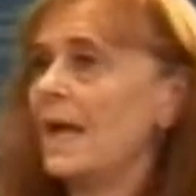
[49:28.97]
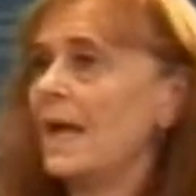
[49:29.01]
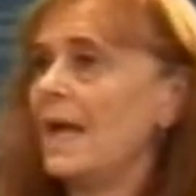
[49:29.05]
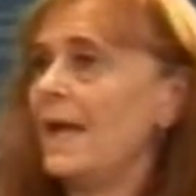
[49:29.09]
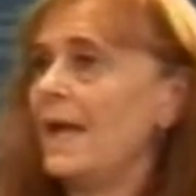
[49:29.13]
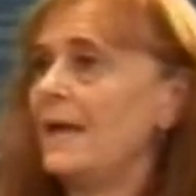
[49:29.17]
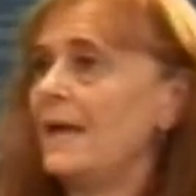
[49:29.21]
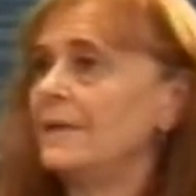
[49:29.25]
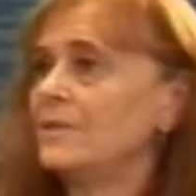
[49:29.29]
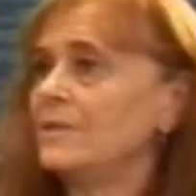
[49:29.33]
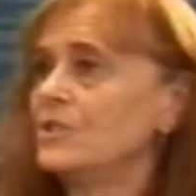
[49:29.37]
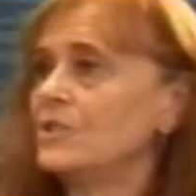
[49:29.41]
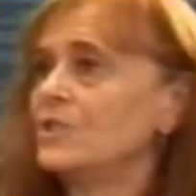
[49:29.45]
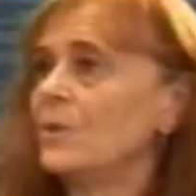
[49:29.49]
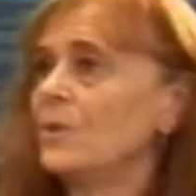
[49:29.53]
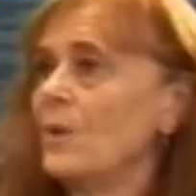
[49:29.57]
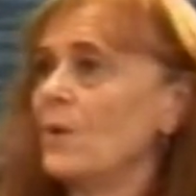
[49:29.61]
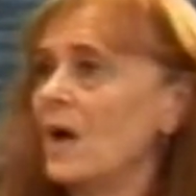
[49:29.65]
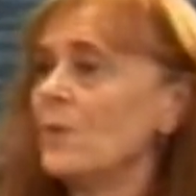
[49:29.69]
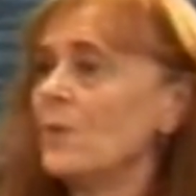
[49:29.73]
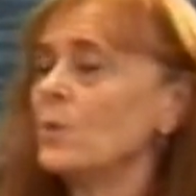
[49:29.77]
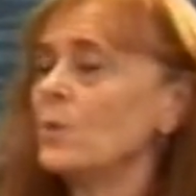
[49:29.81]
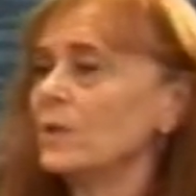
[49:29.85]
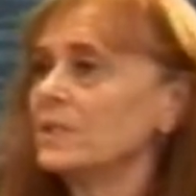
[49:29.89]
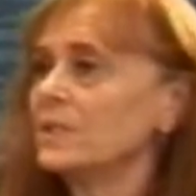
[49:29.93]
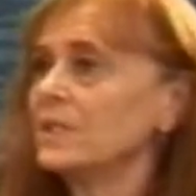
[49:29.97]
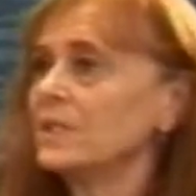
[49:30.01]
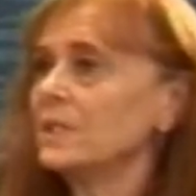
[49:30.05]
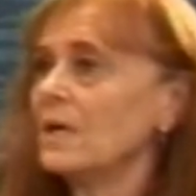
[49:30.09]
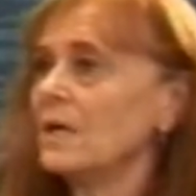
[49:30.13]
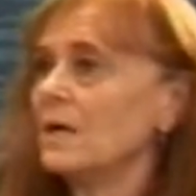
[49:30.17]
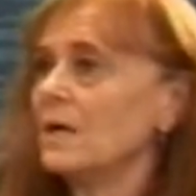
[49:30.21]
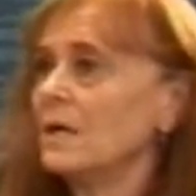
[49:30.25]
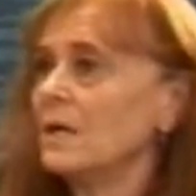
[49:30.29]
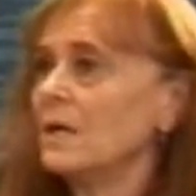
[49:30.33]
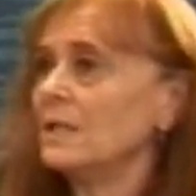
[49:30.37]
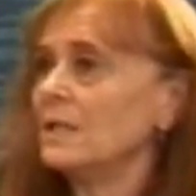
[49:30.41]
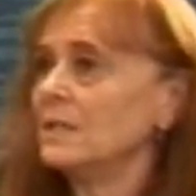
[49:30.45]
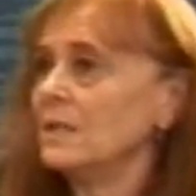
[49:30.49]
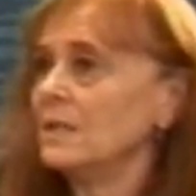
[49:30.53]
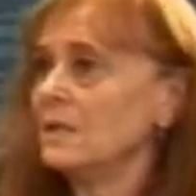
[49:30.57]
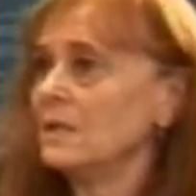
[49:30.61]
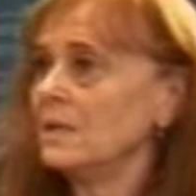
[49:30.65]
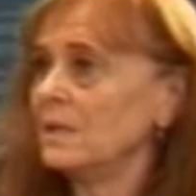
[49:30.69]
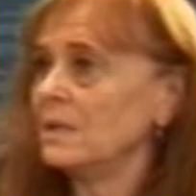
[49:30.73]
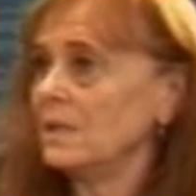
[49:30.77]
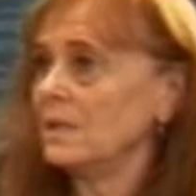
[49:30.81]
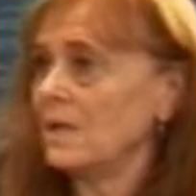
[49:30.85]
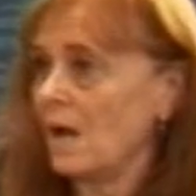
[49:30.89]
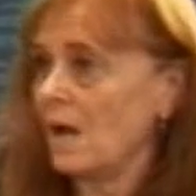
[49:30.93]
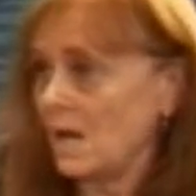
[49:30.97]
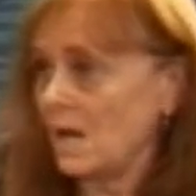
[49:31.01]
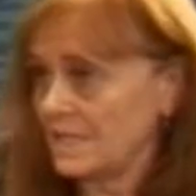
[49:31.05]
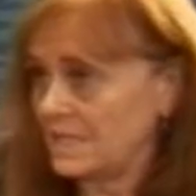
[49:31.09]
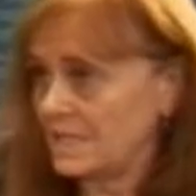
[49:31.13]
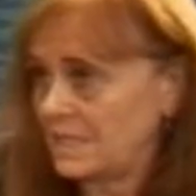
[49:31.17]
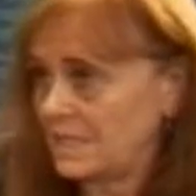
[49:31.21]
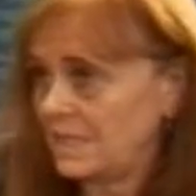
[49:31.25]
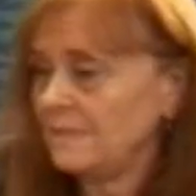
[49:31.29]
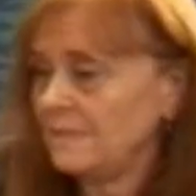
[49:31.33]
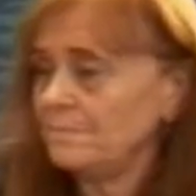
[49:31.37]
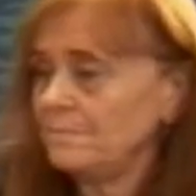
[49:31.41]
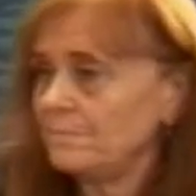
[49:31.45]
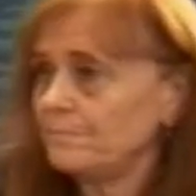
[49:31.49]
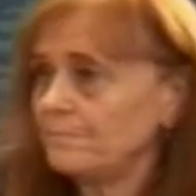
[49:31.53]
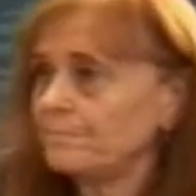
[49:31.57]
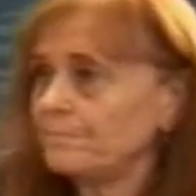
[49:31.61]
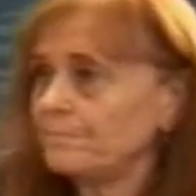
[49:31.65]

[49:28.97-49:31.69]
And so I worked at OSTI,